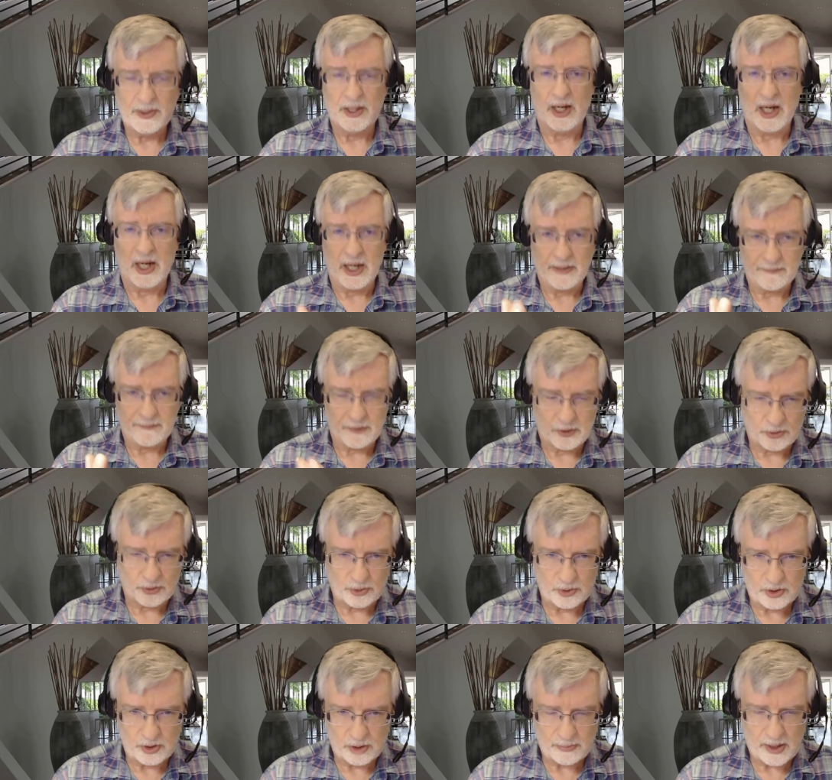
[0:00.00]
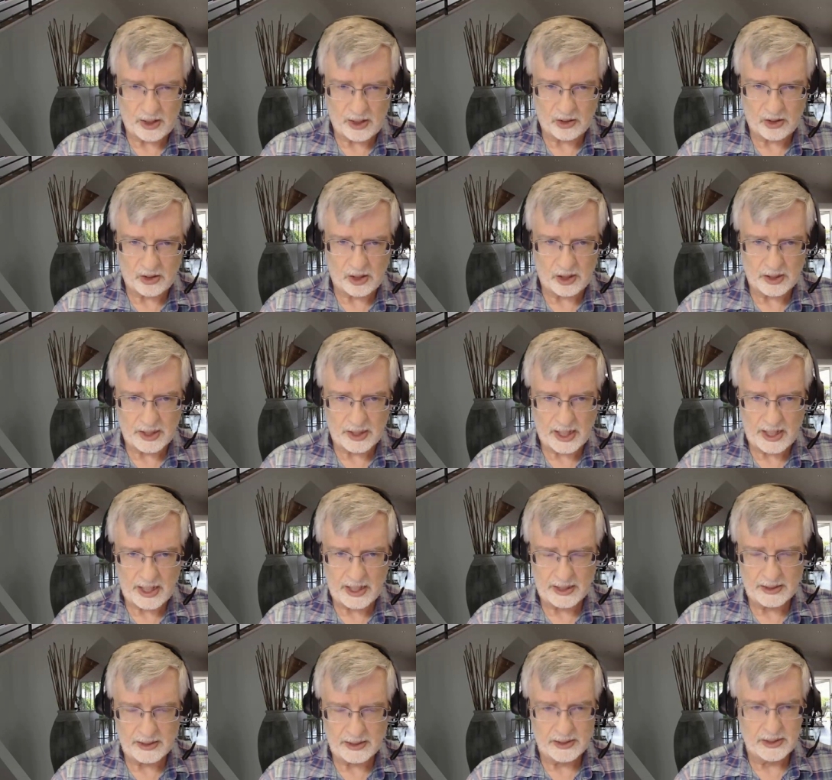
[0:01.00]
I have the truth about all
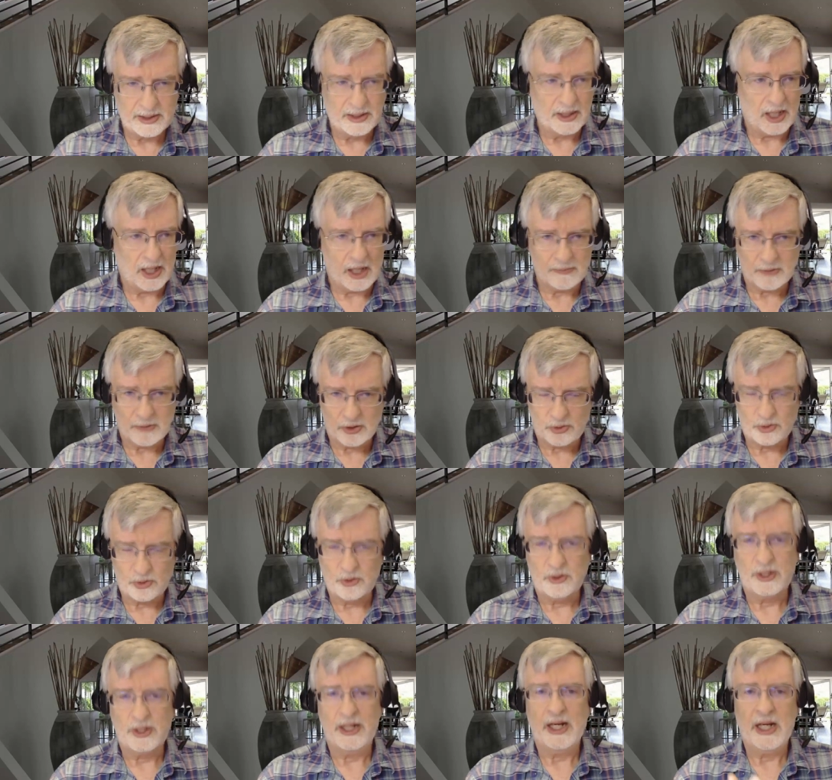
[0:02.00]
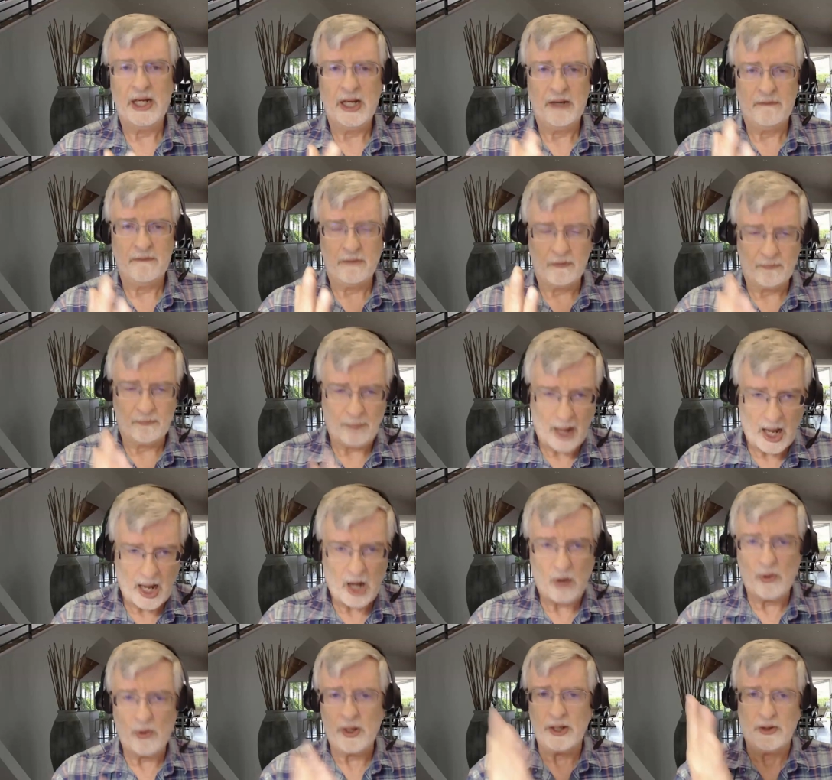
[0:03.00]
that. I'm the truth that I have the
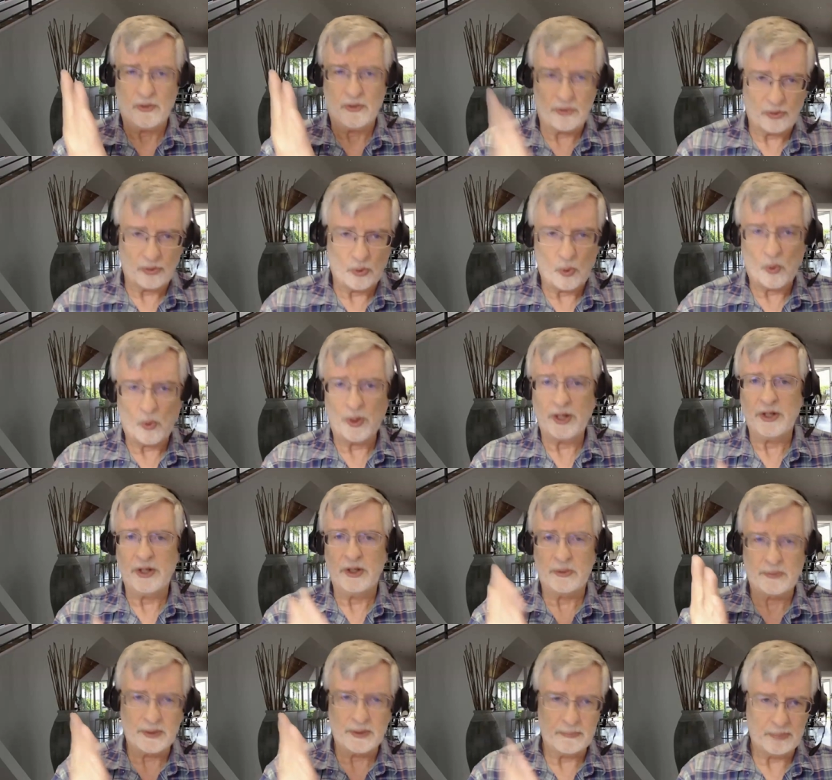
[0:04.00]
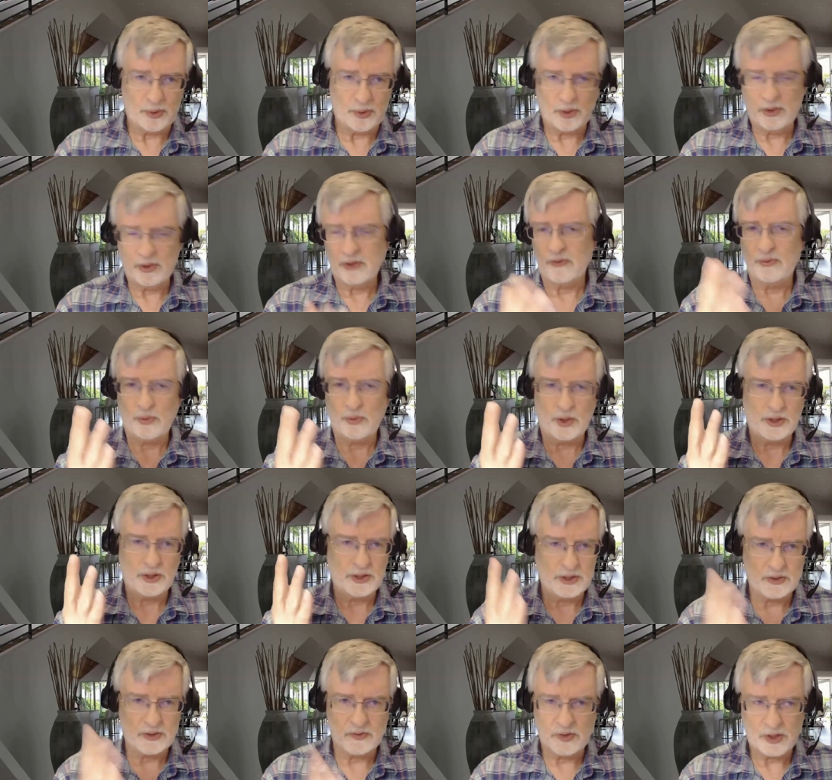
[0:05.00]
power and authority to rebuke the
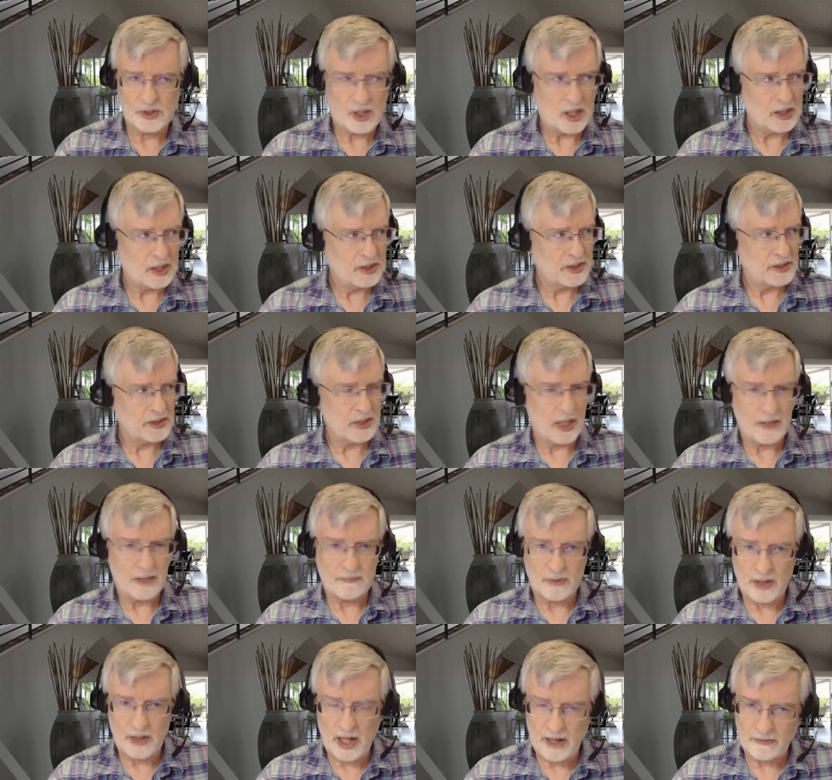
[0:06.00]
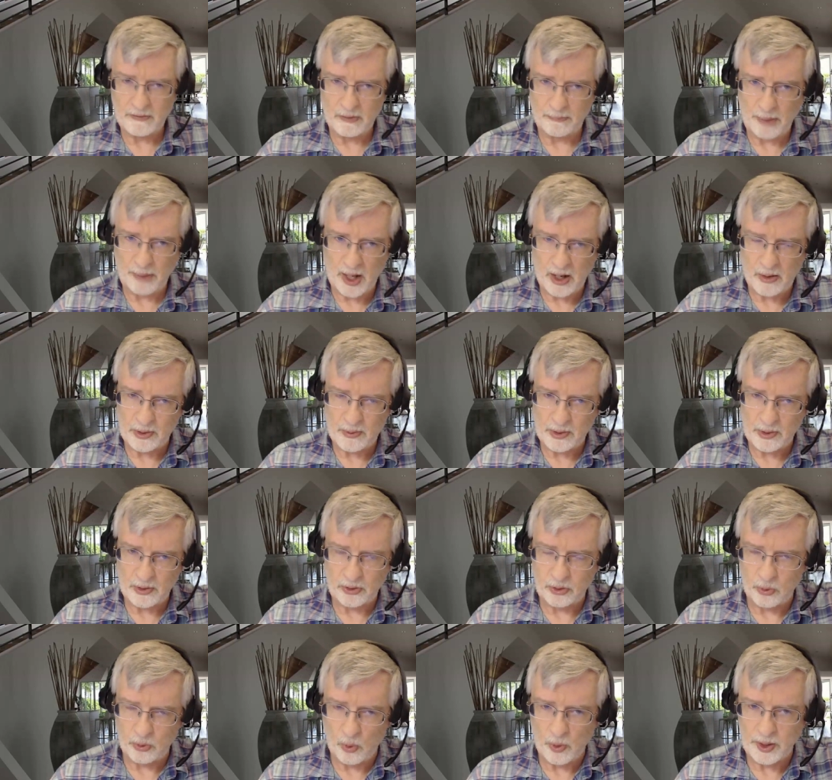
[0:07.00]
forces of darkness. I have the power and
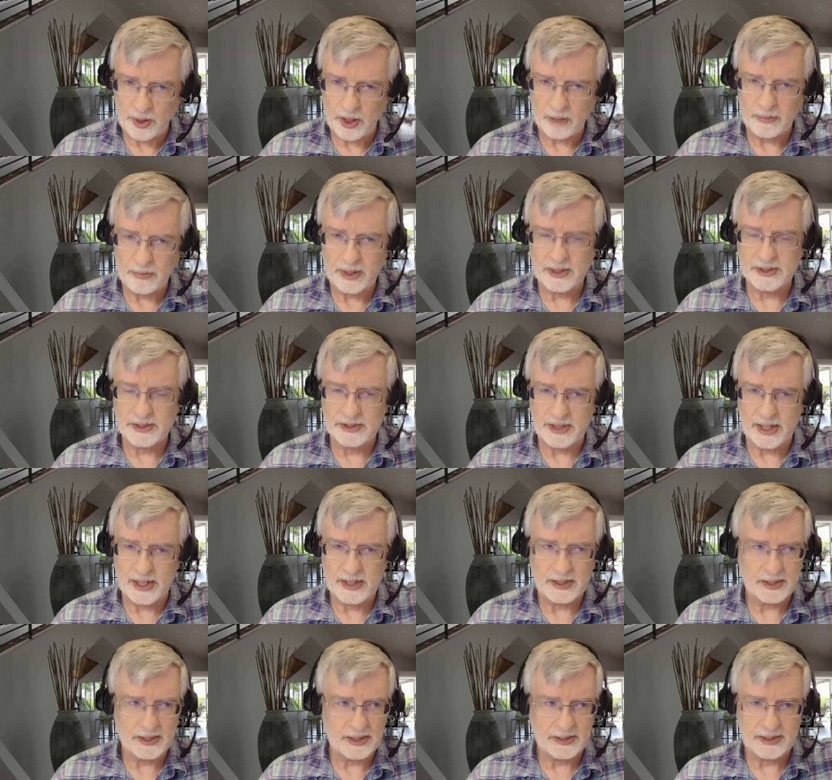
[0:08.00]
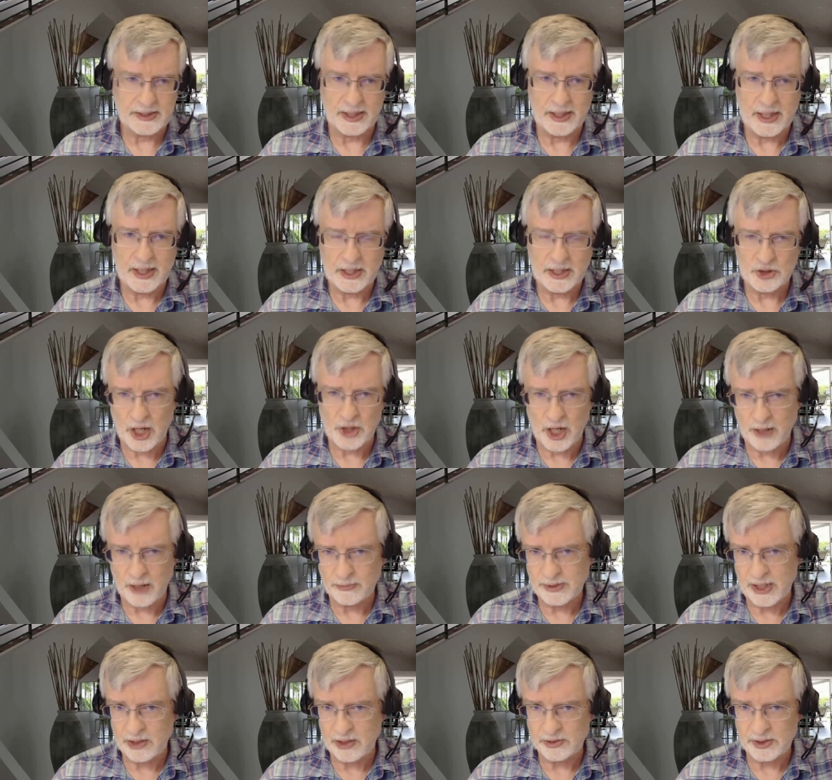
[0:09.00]
authority to make a stand against the nut
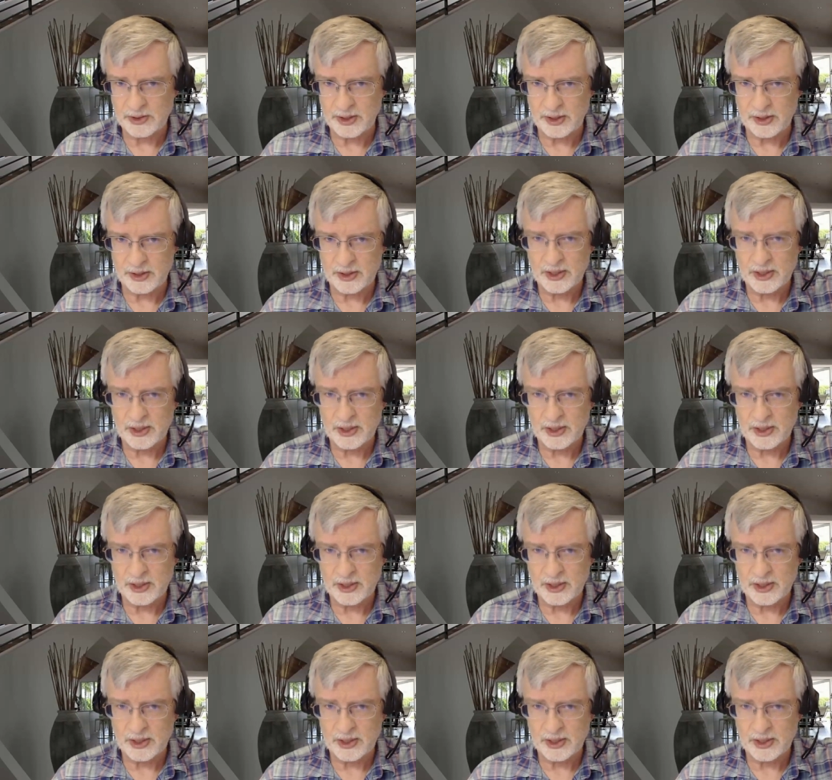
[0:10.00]
jobs out there